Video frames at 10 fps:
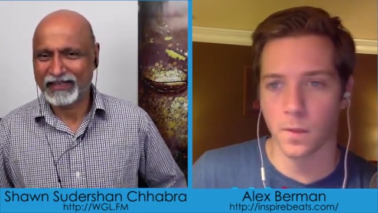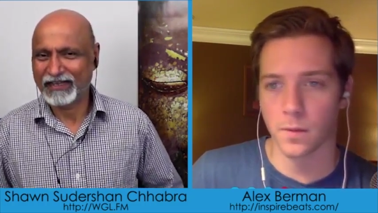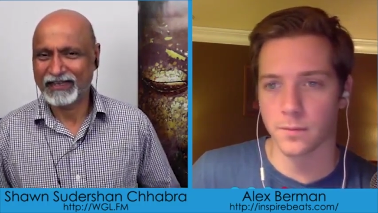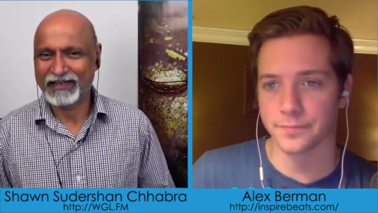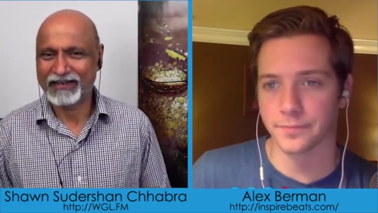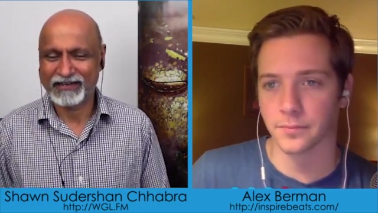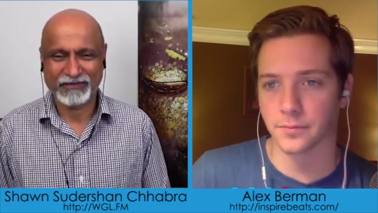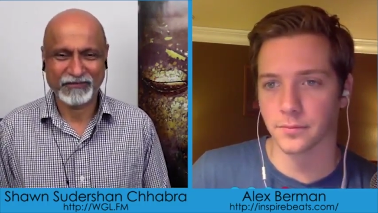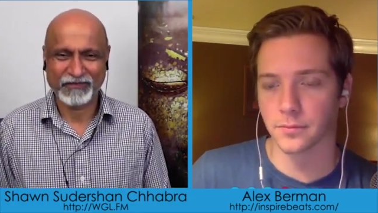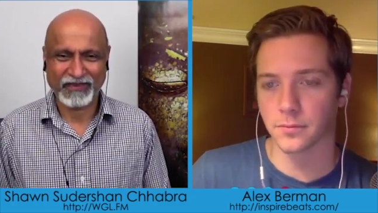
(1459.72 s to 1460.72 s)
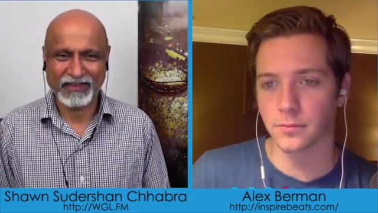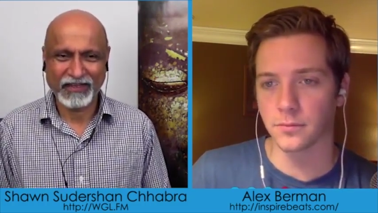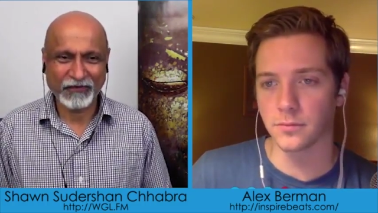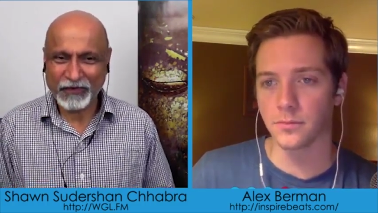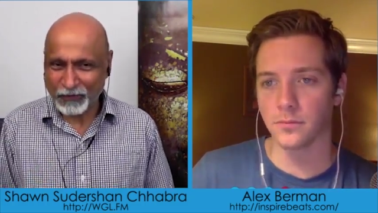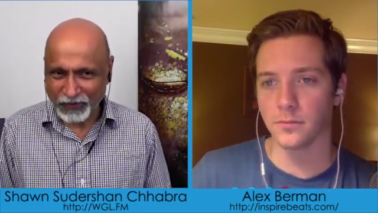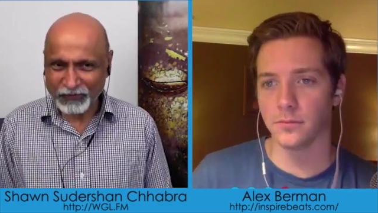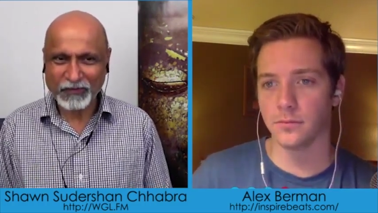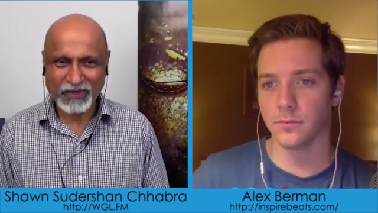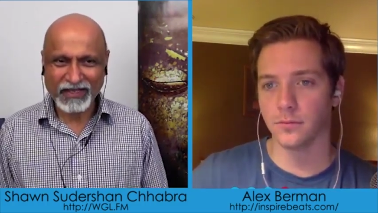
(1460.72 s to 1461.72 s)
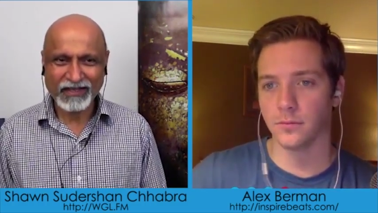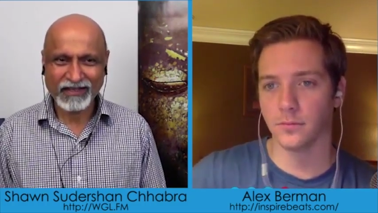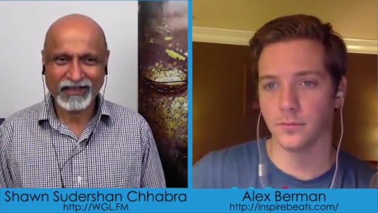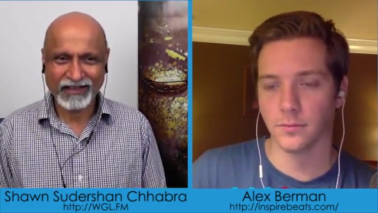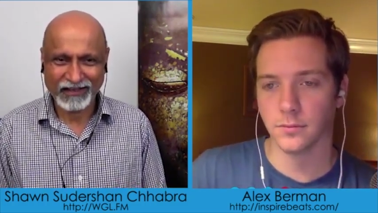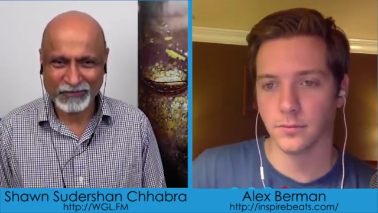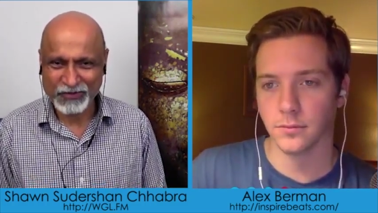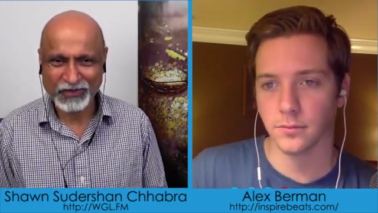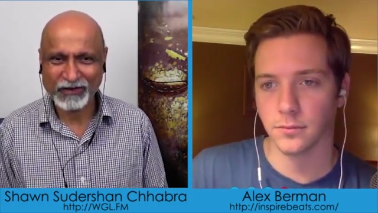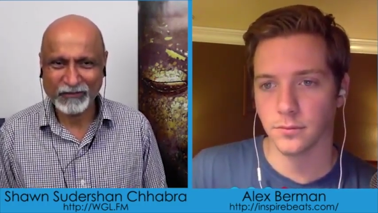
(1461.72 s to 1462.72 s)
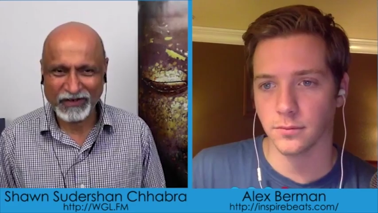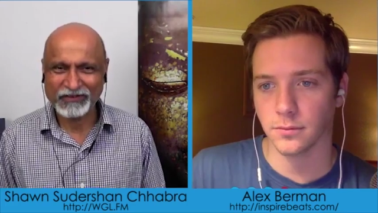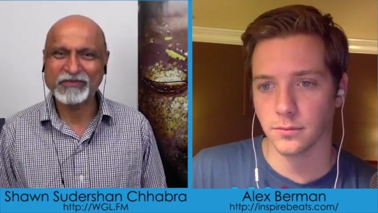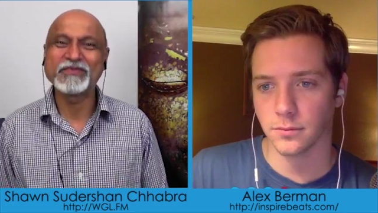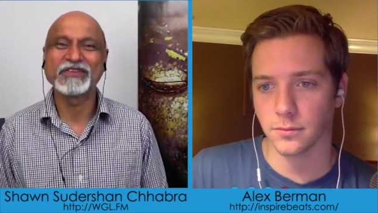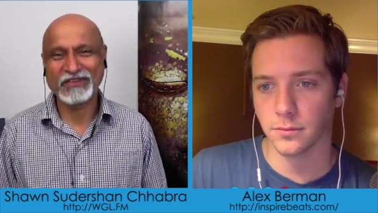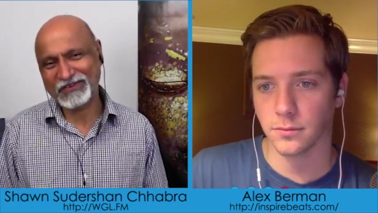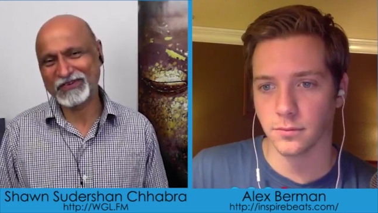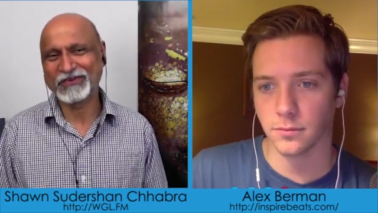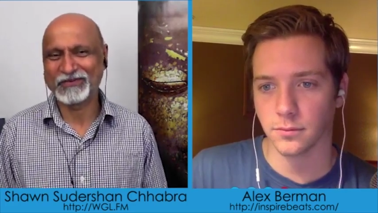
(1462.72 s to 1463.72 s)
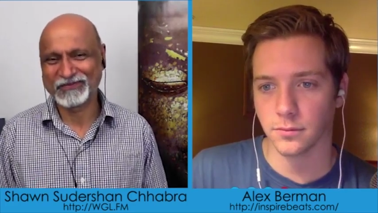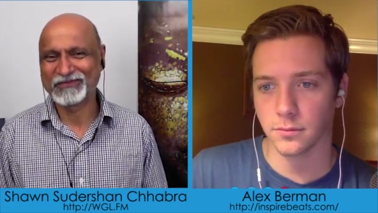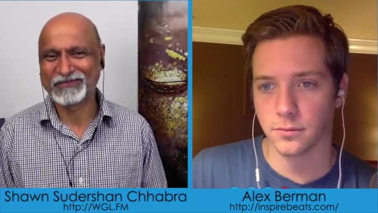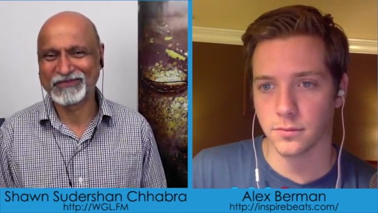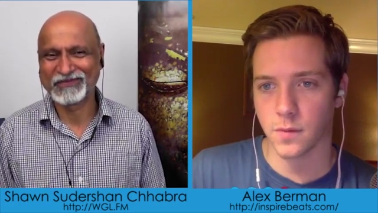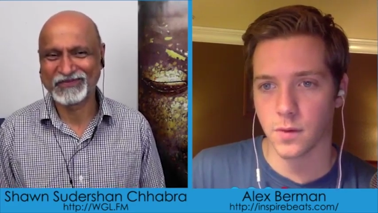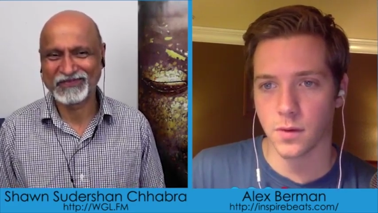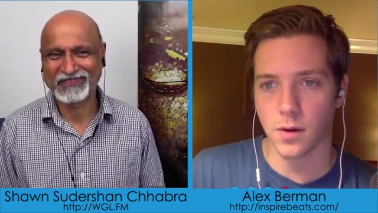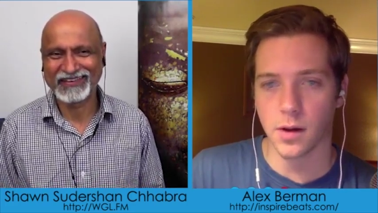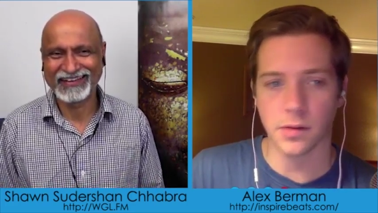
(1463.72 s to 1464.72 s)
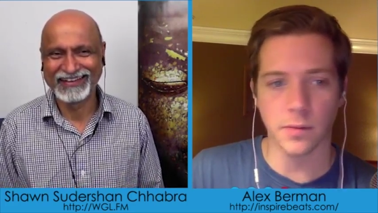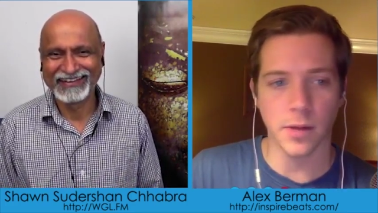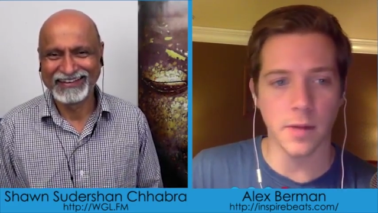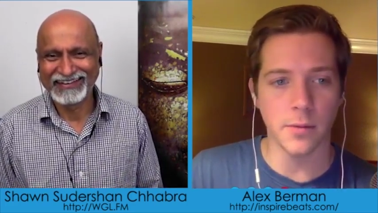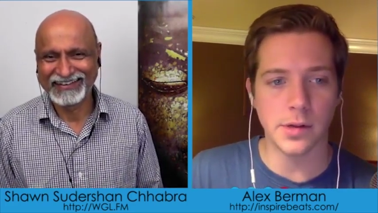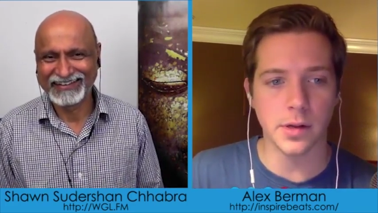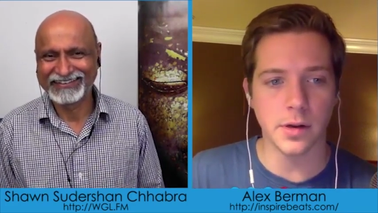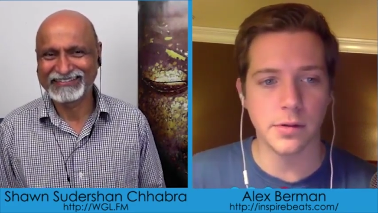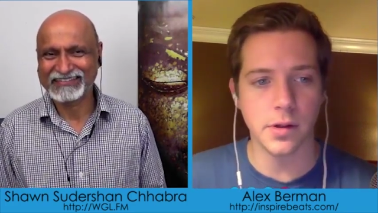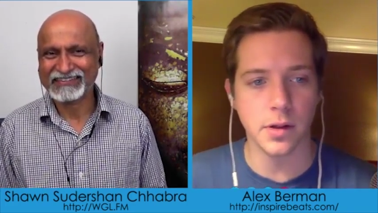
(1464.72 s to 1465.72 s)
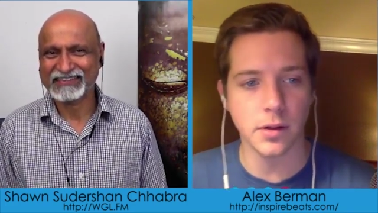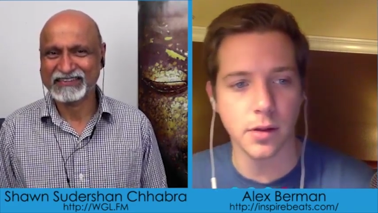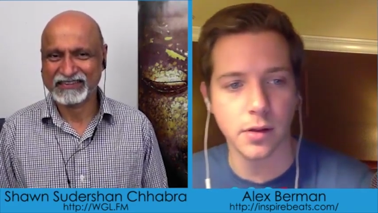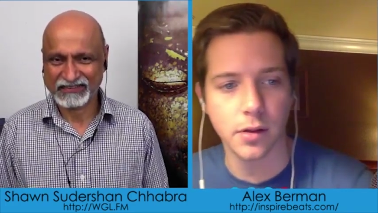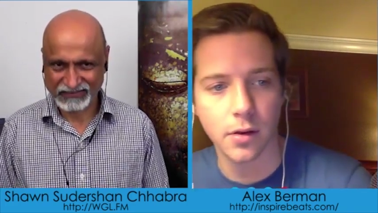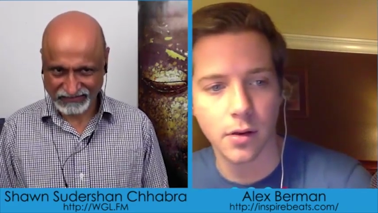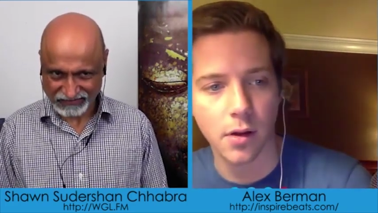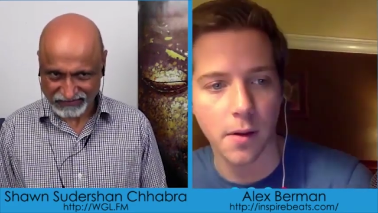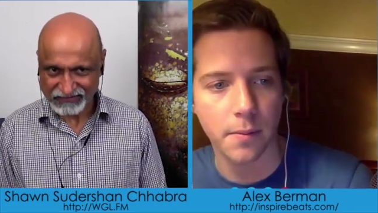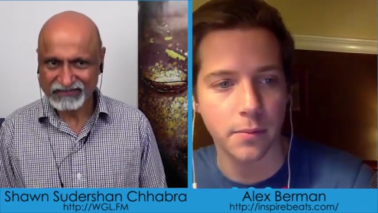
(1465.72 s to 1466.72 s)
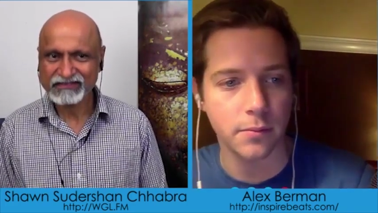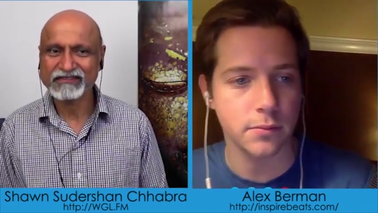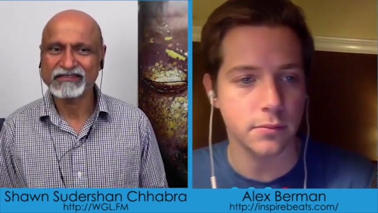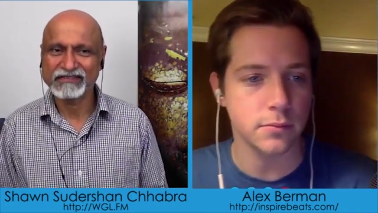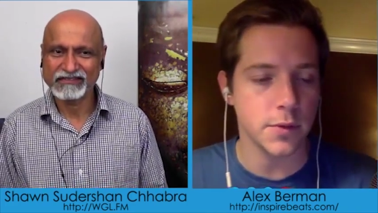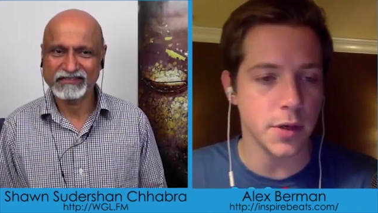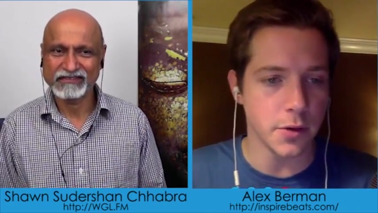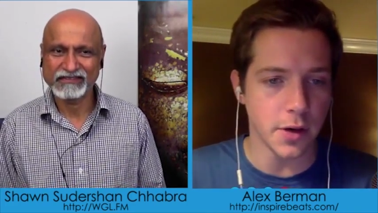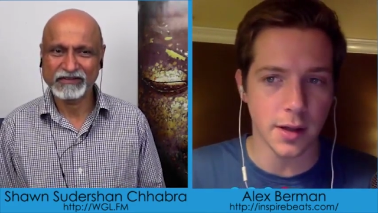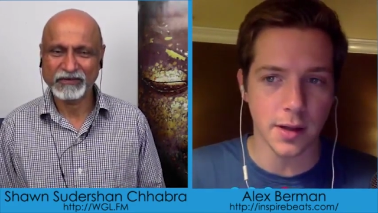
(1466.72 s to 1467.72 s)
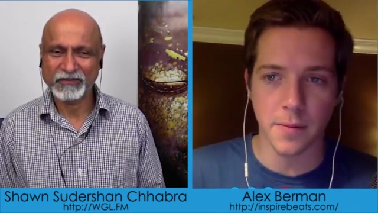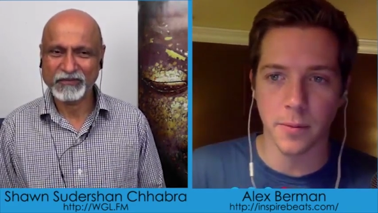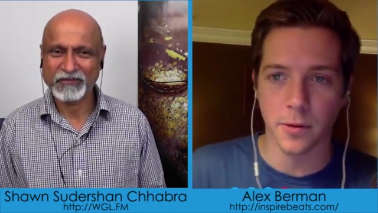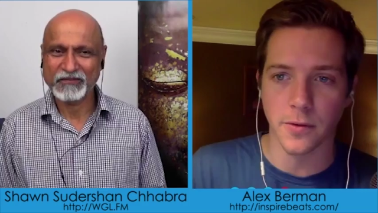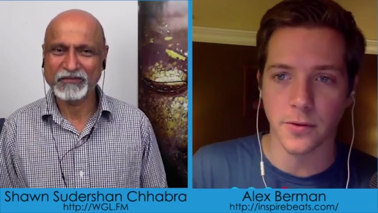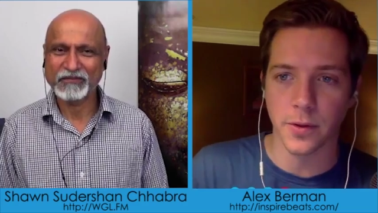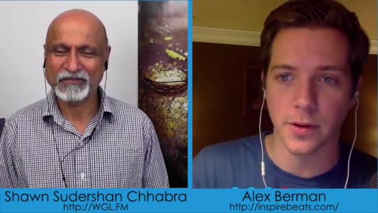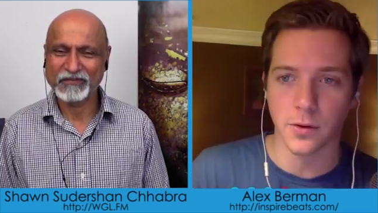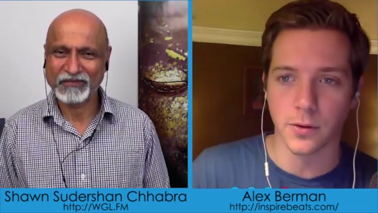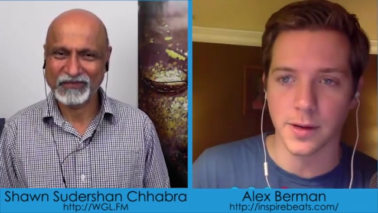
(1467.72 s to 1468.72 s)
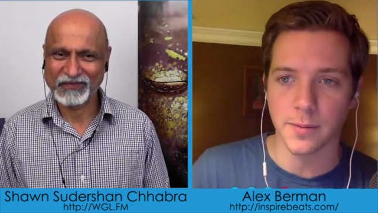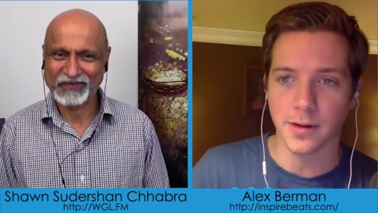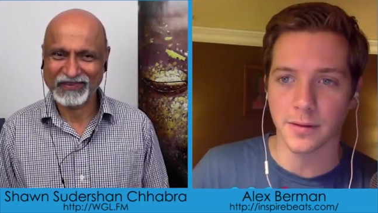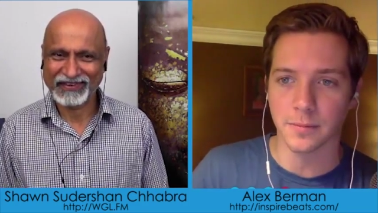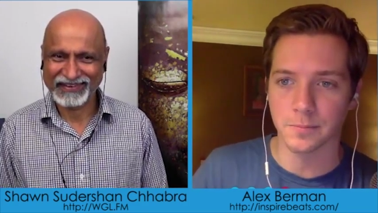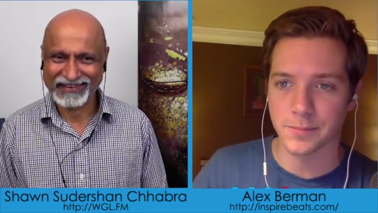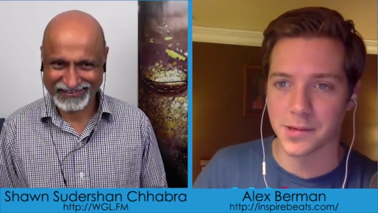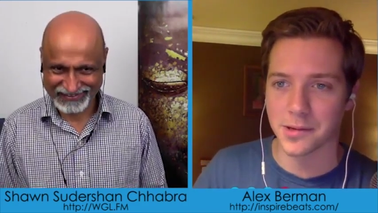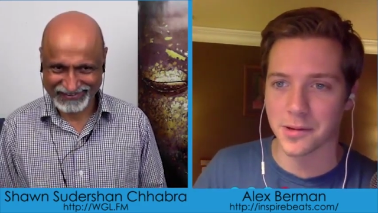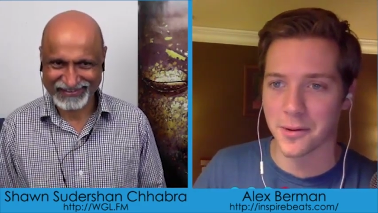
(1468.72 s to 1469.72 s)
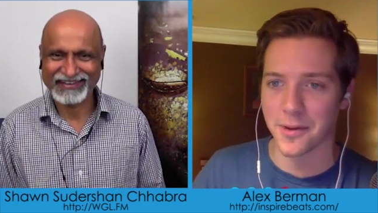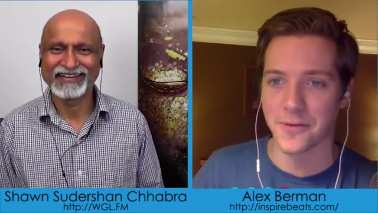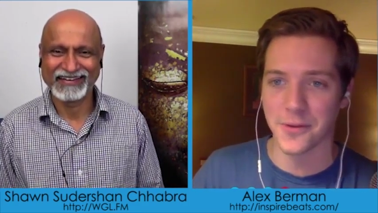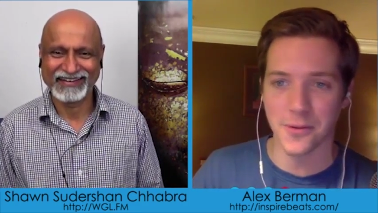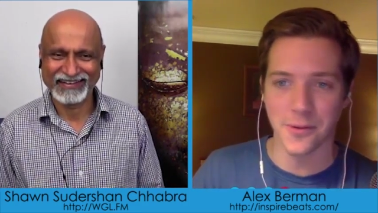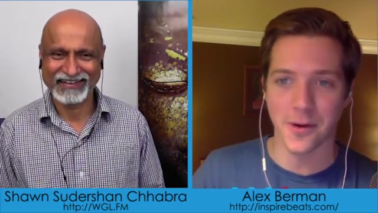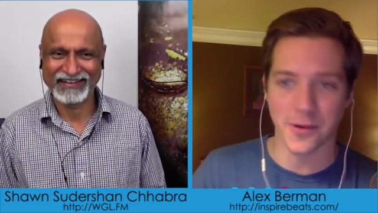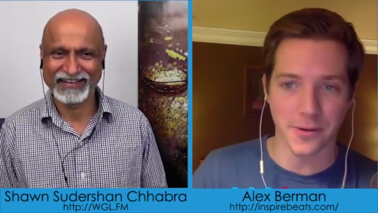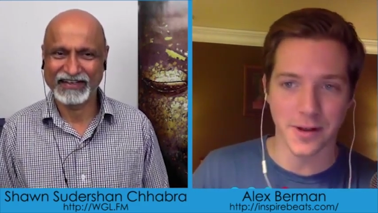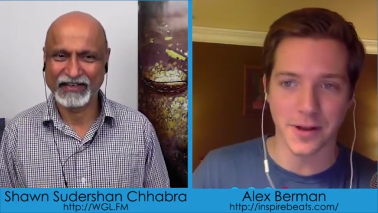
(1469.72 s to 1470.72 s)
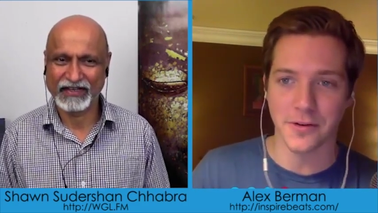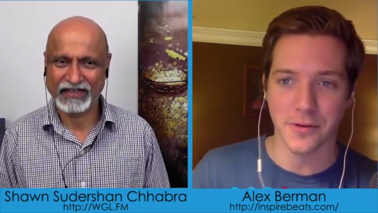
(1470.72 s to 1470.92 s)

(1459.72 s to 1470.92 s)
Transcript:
Speaker 1: and if it works for me I'm sure I'll bring some business to you awesome
Speaker 2: yeah most industries like this it, um, you know a lot of people aren't doing cold emailing so if you are doing it and you're